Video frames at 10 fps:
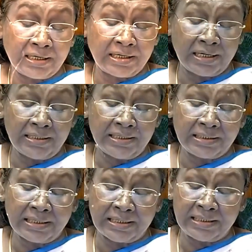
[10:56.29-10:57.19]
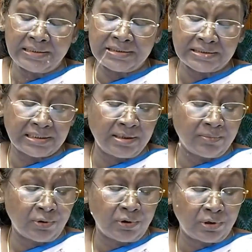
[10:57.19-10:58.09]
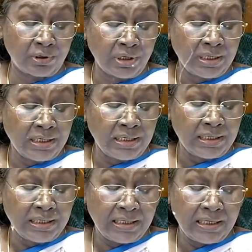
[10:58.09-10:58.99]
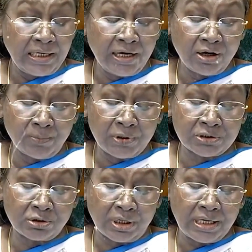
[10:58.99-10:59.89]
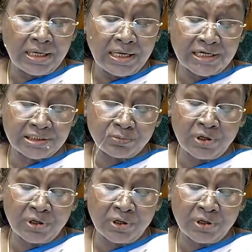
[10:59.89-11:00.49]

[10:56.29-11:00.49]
From a very remote village she has come.